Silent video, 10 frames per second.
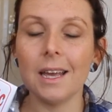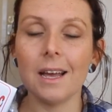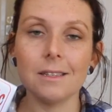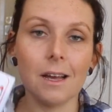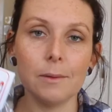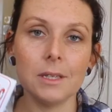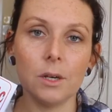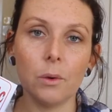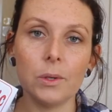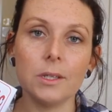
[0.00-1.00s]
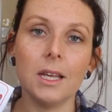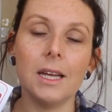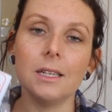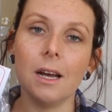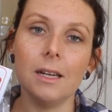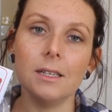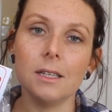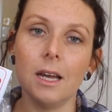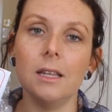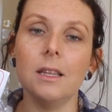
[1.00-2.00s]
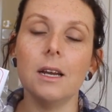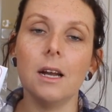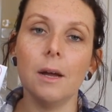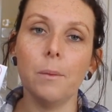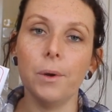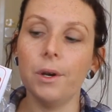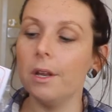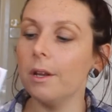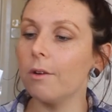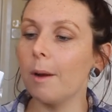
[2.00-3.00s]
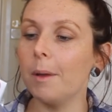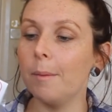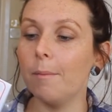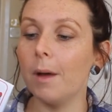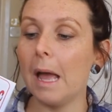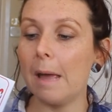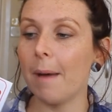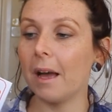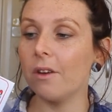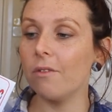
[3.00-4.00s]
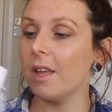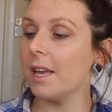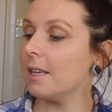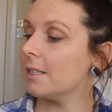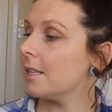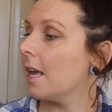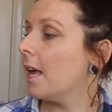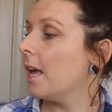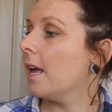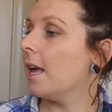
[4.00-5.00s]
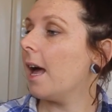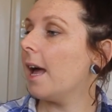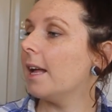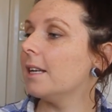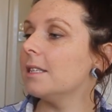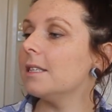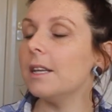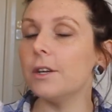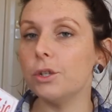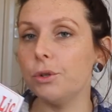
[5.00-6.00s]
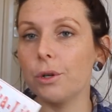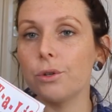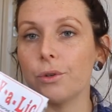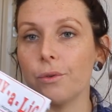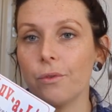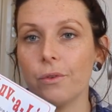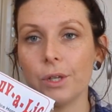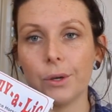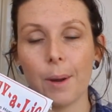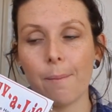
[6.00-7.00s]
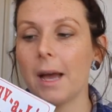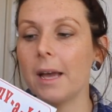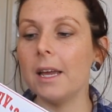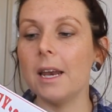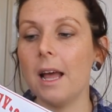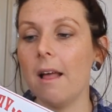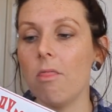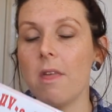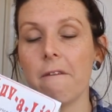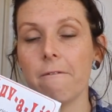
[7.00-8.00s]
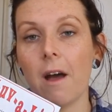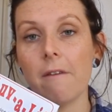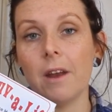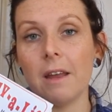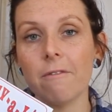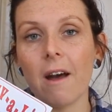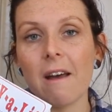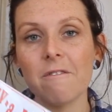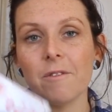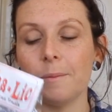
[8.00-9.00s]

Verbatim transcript: as I was in Horseland, I decided that I would grab him a packet of these, and they're a 250 gram packet and they're $5.95.